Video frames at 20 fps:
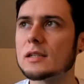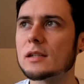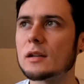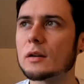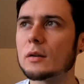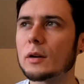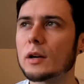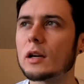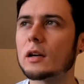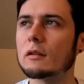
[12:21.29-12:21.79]

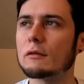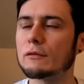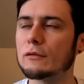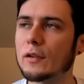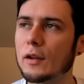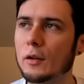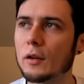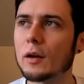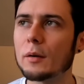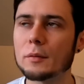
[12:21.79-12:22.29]
So I kind of
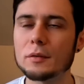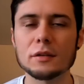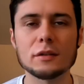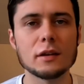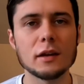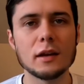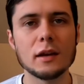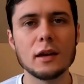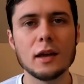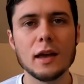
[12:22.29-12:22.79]
felt I was
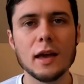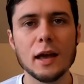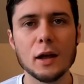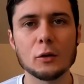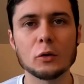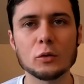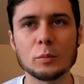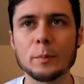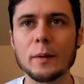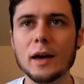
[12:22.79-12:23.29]

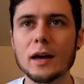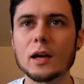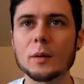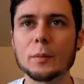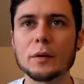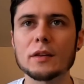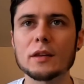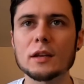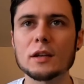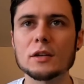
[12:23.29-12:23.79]
held back
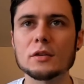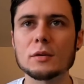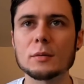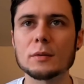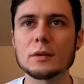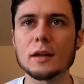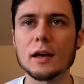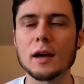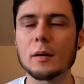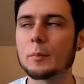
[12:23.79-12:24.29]
by the injury
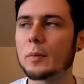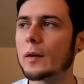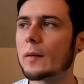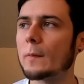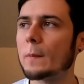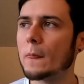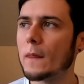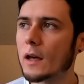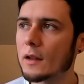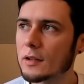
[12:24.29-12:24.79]
with that.
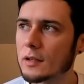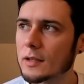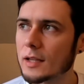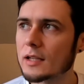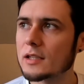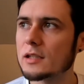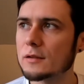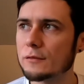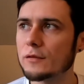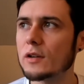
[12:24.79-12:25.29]
But I think
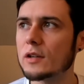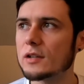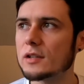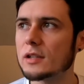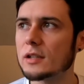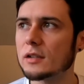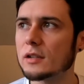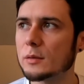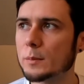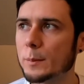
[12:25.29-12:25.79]
that's the first
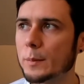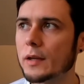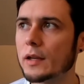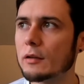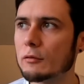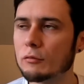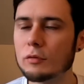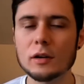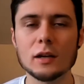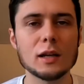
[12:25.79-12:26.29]
thing, just
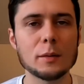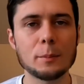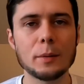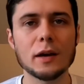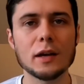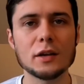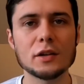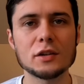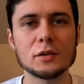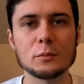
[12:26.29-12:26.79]
being really
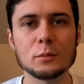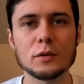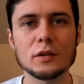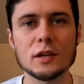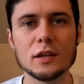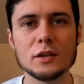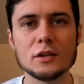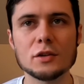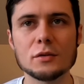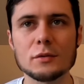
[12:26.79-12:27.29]
patient with
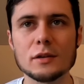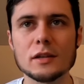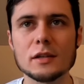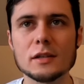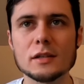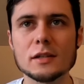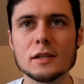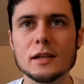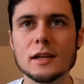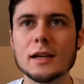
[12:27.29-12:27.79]

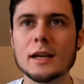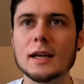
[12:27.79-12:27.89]
injuries.